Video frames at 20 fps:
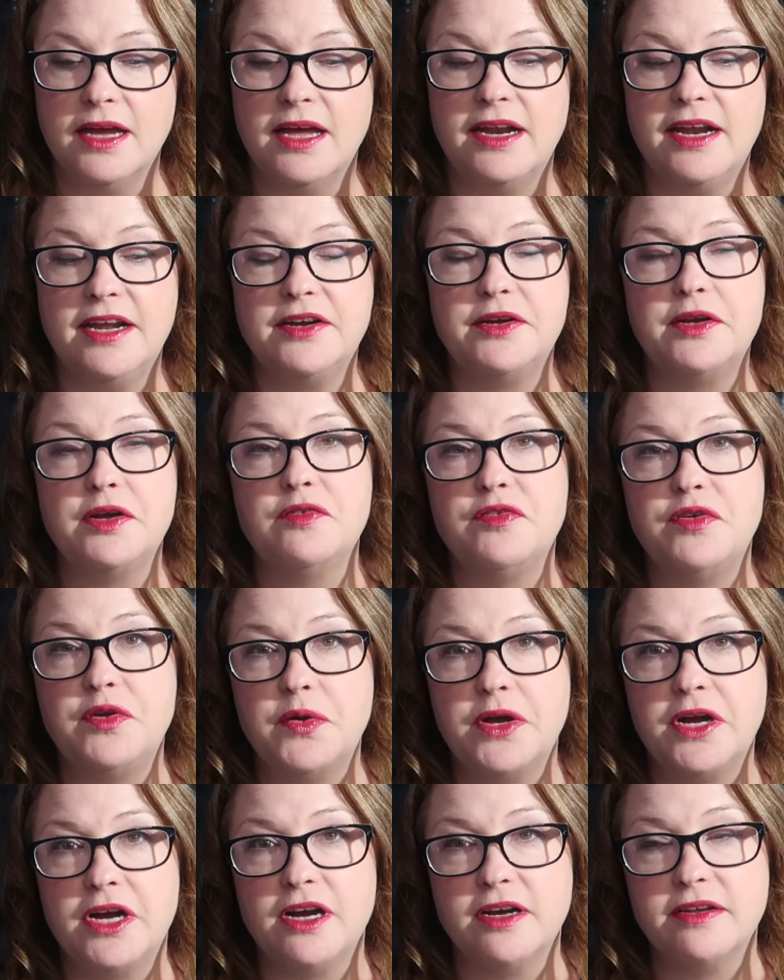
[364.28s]
And I don't know if
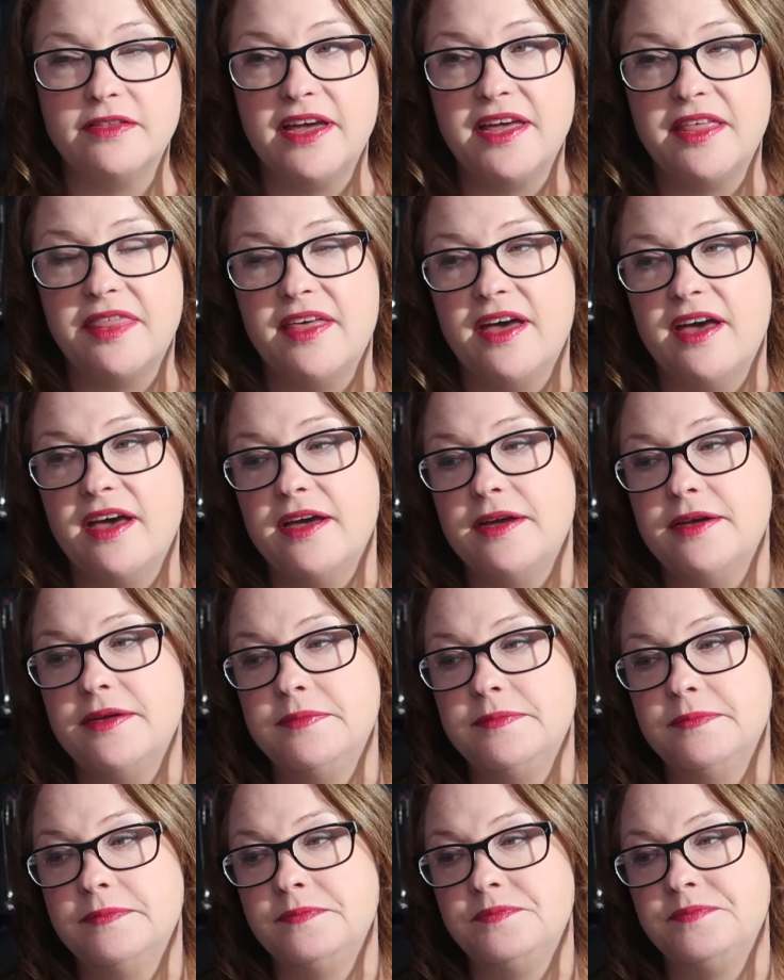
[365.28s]
you heard like the,
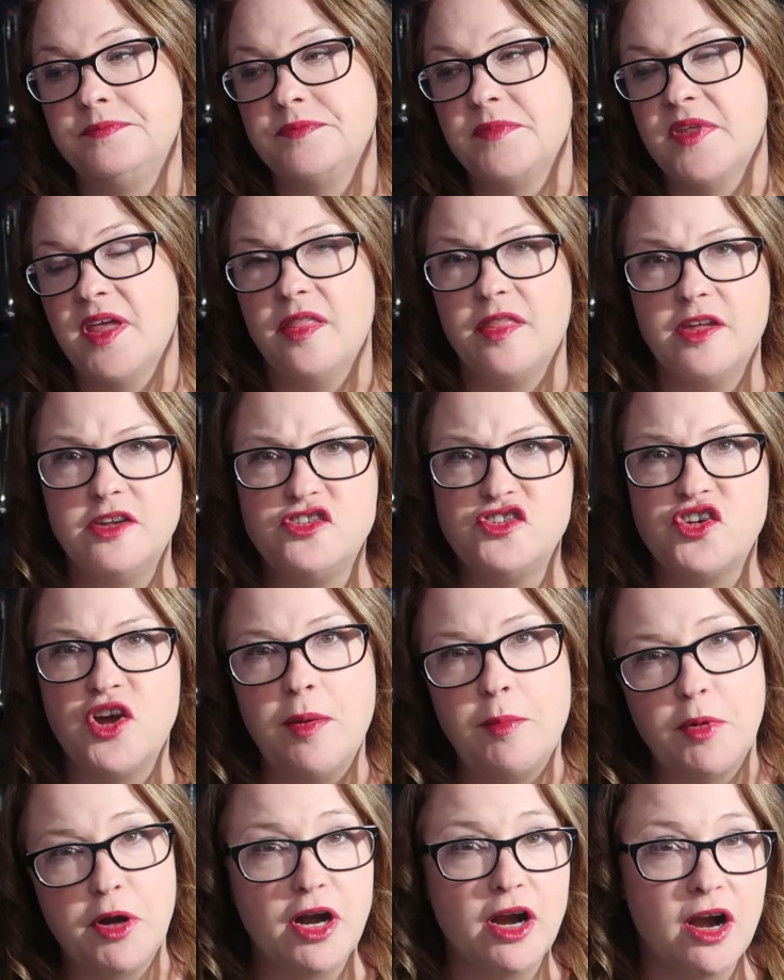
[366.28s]
the
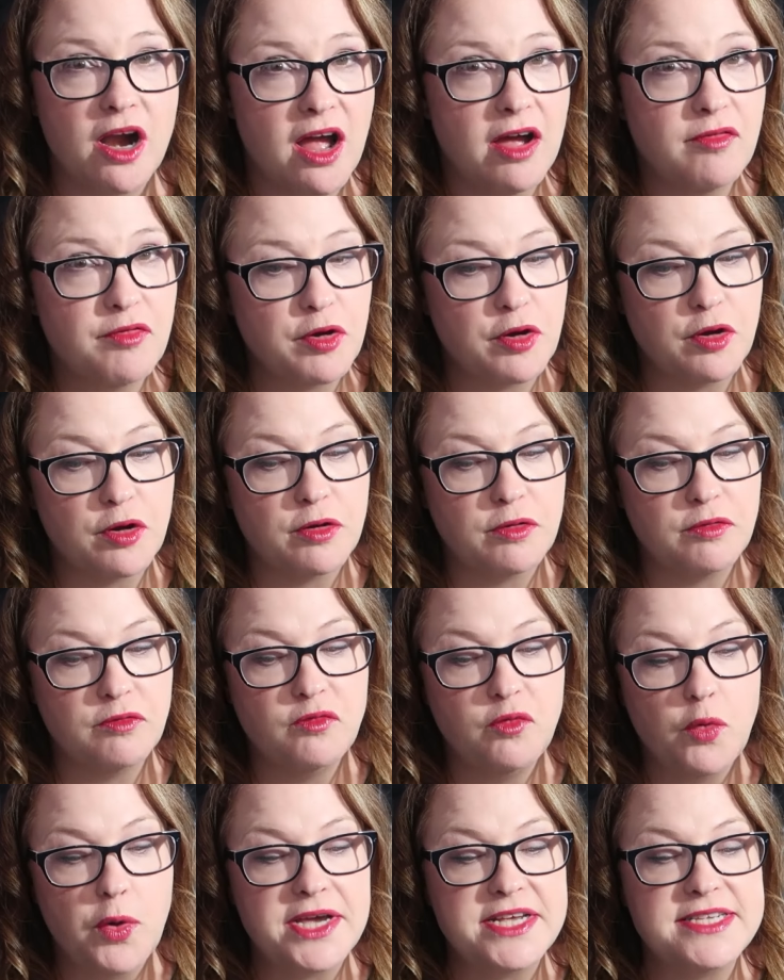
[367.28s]
tremor of her
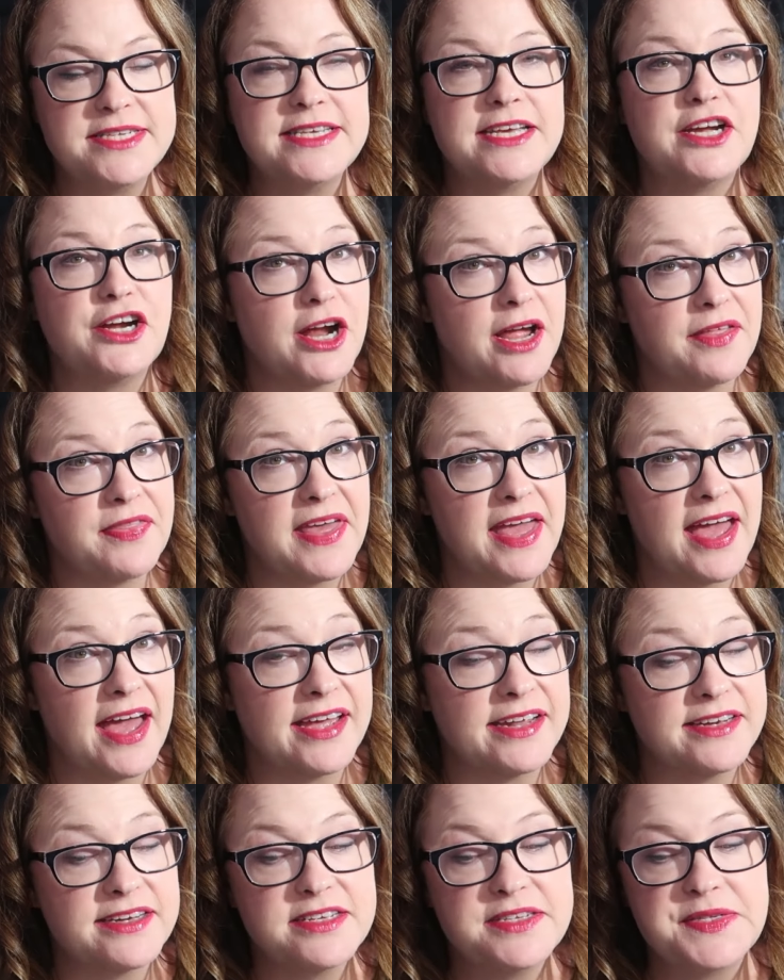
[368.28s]
voice here at the
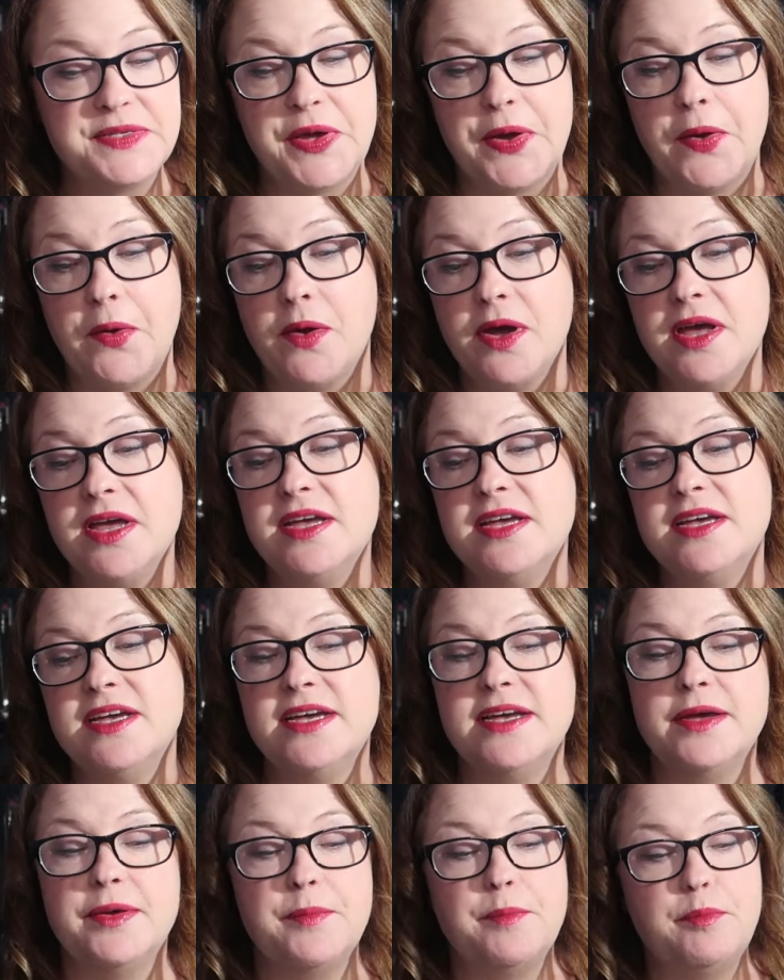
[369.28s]
end. So
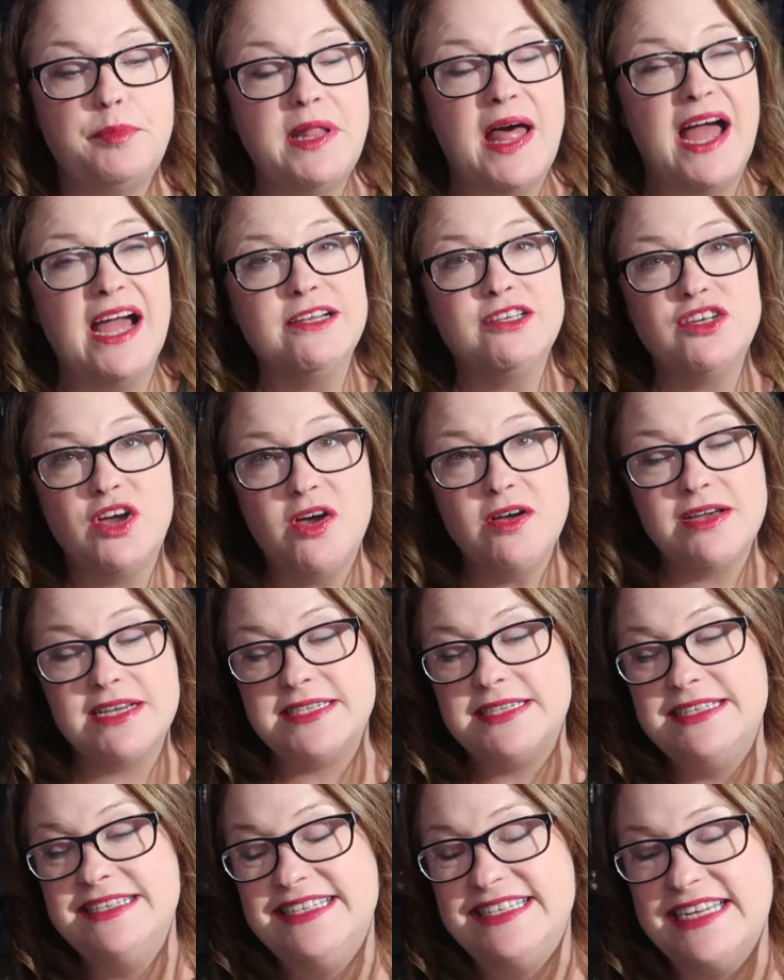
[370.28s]
Black Dog
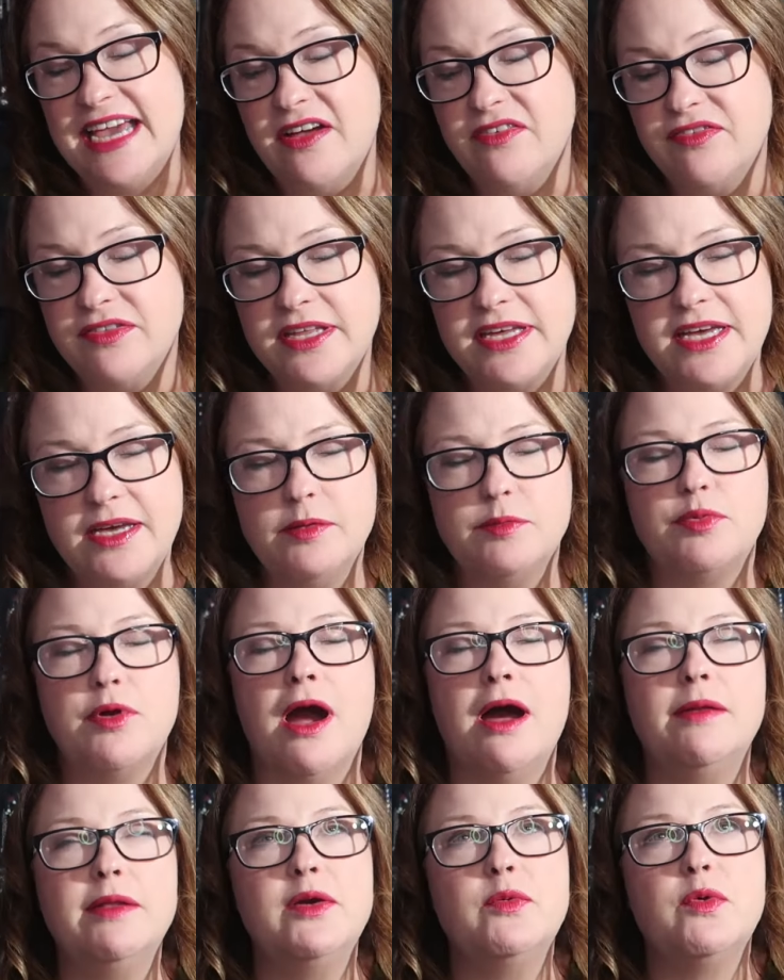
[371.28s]
is definitely
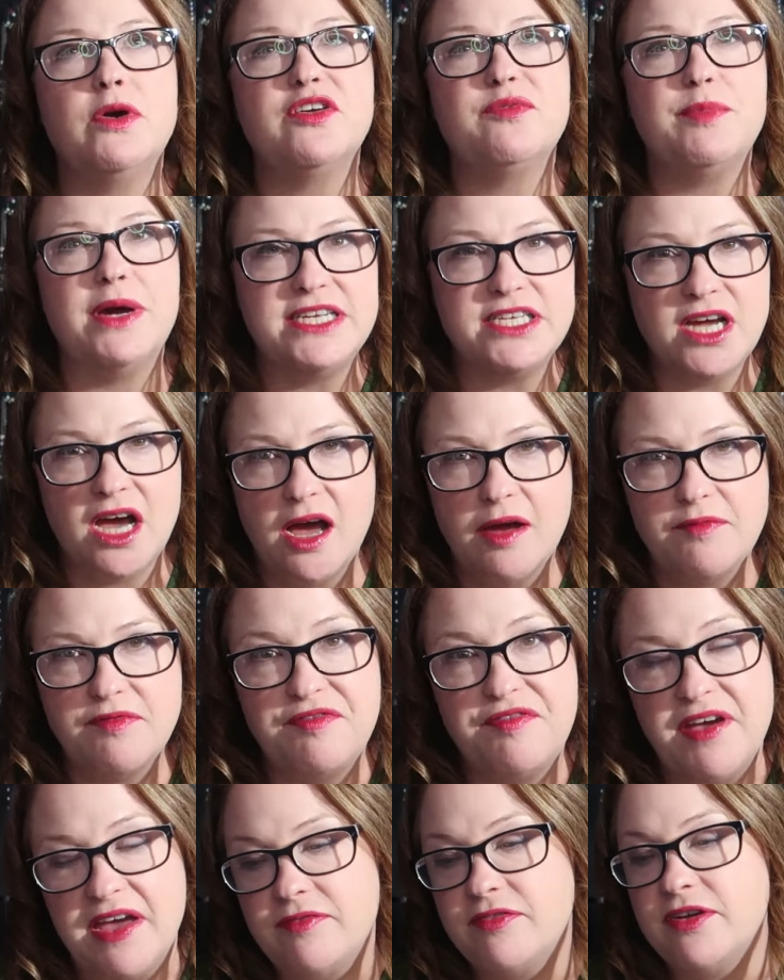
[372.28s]
probably one of my top
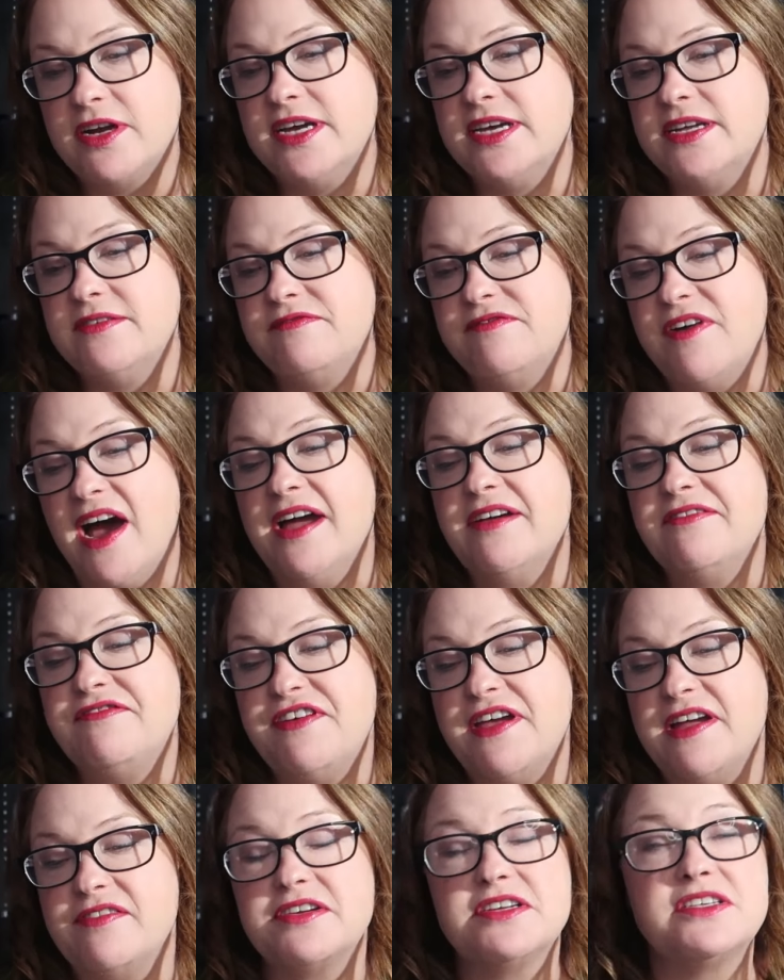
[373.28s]
favorite, five
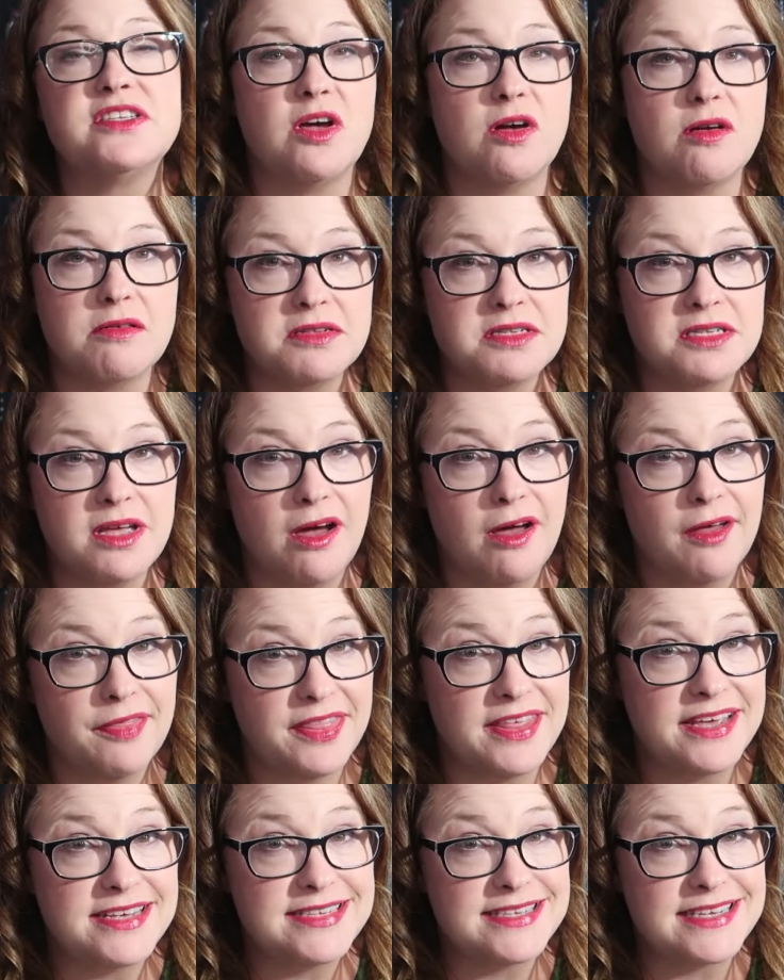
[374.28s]
favorite songs
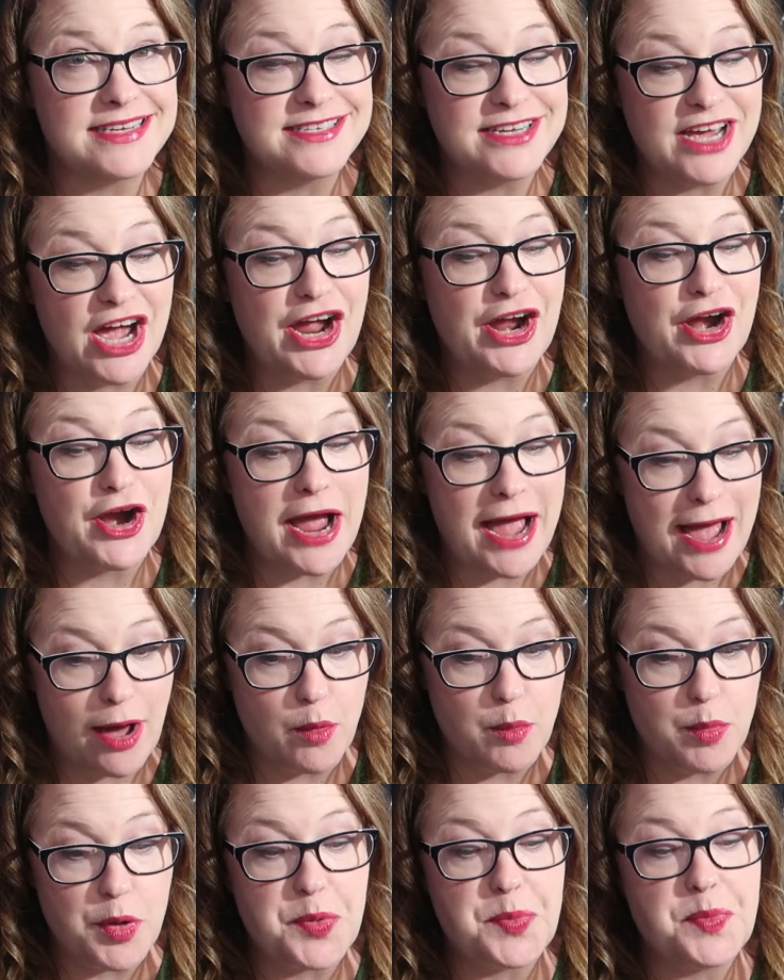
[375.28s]
on this entire
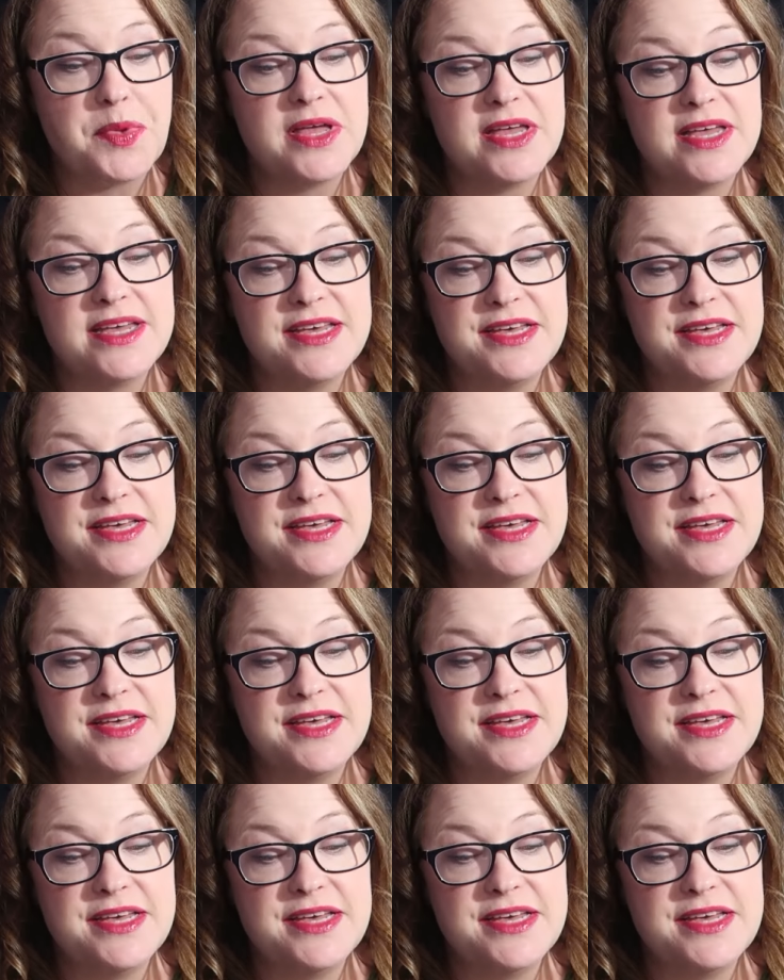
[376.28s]
album.